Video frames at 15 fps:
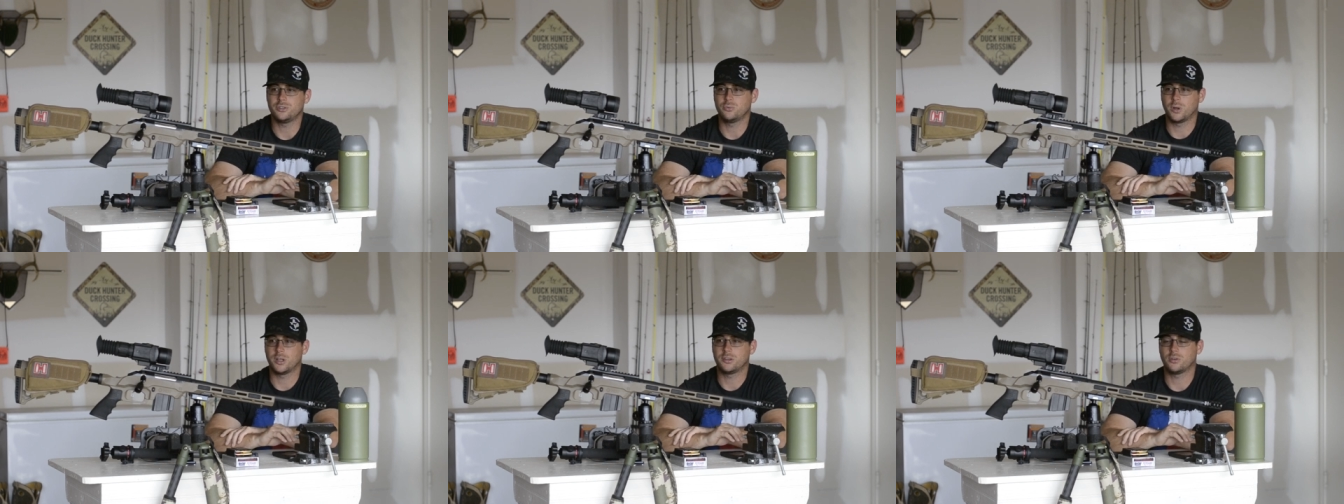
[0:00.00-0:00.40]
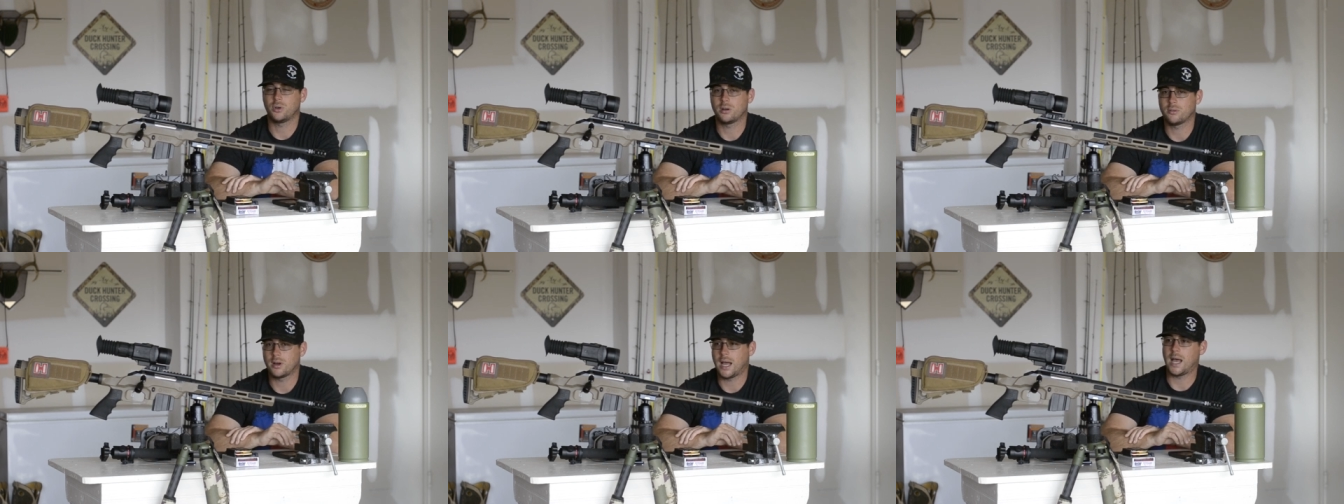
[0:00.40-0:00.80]
No
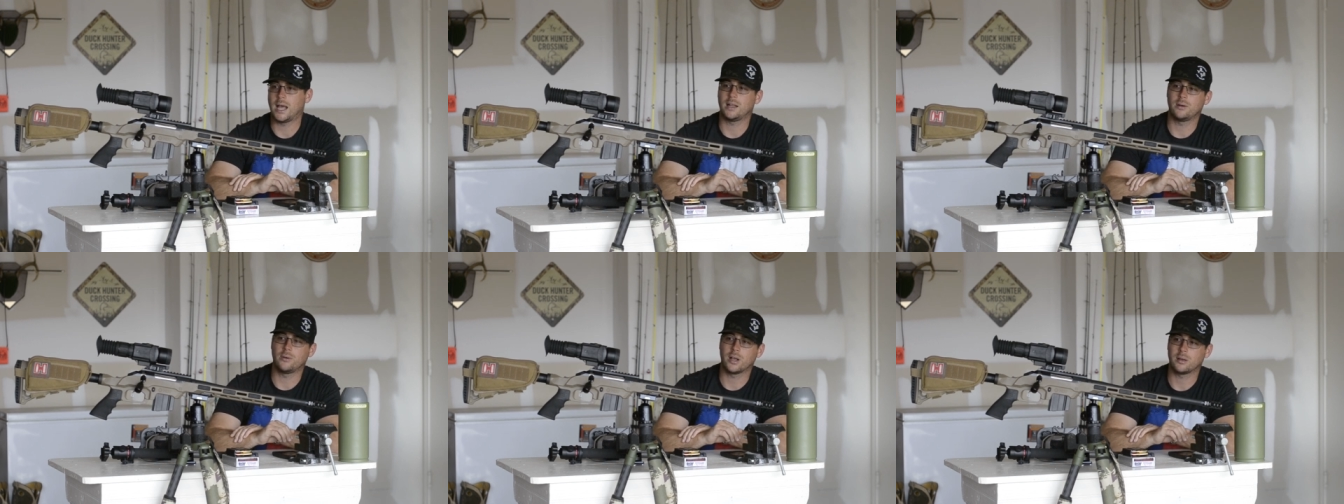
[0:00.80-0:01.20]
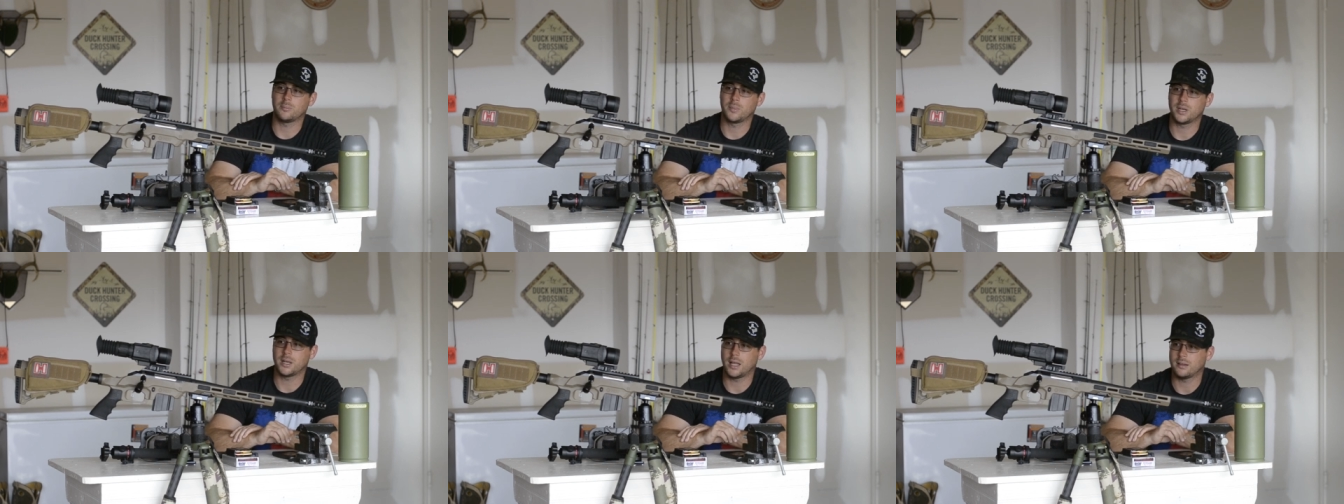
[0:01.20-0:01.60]
issues whatsoever. I
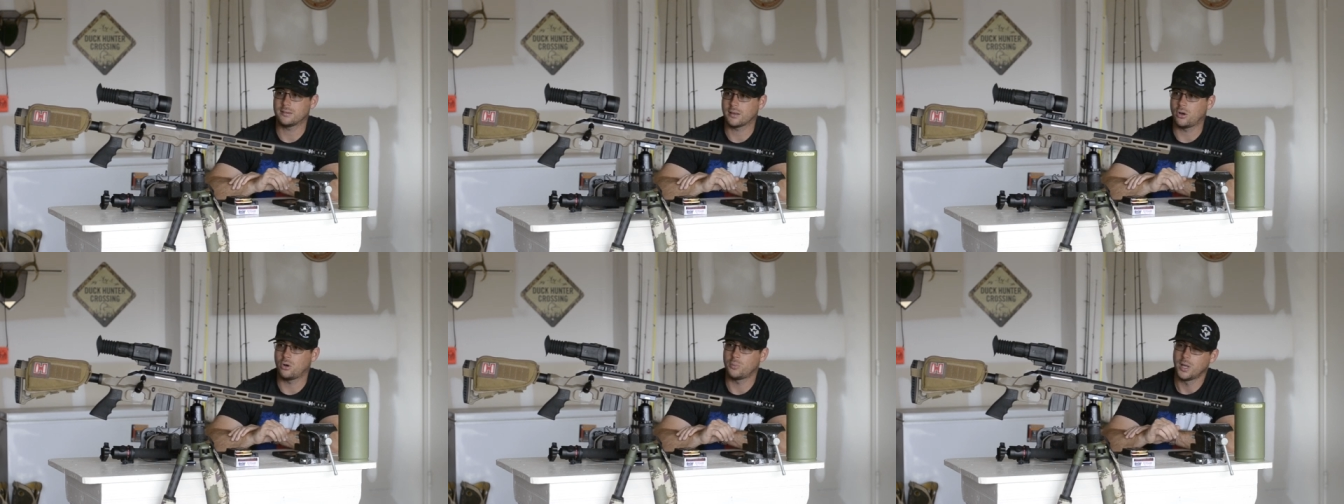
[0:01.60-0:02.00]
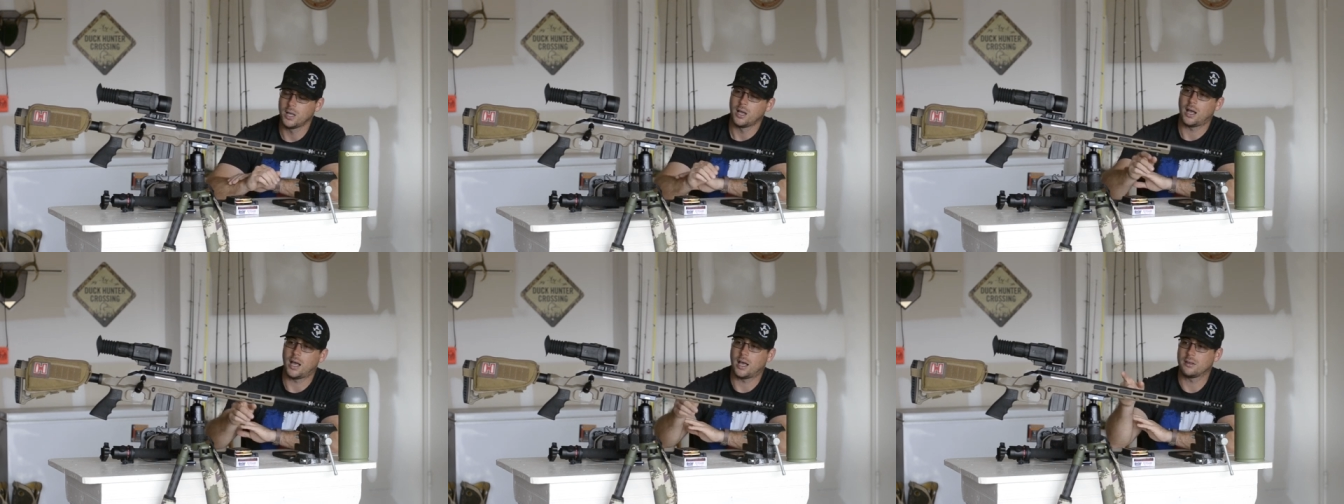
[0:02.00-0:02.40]
highly recommend
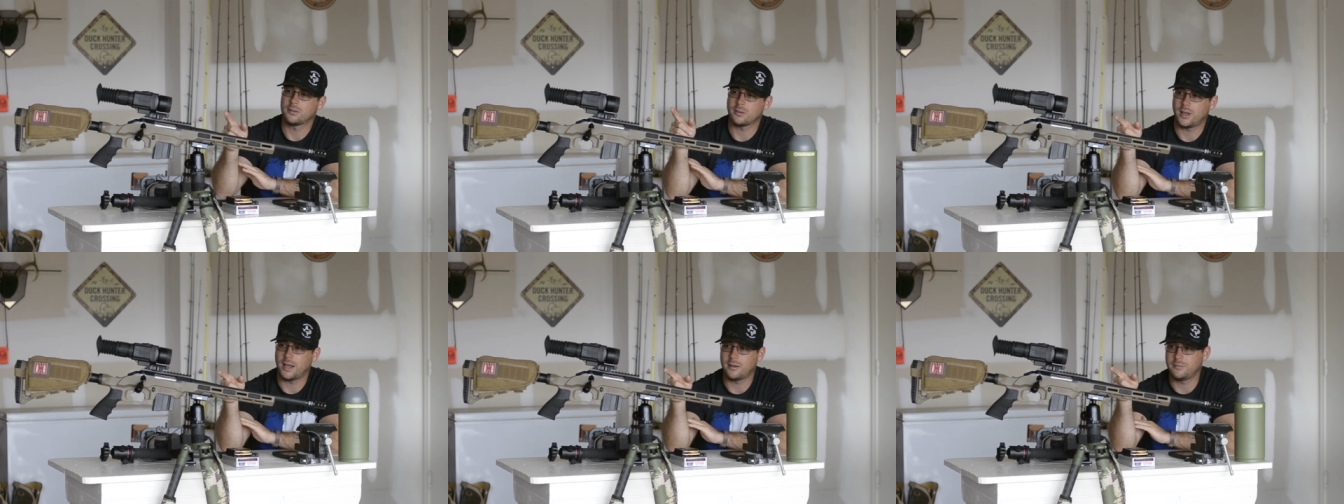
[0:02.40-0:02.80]
that scope.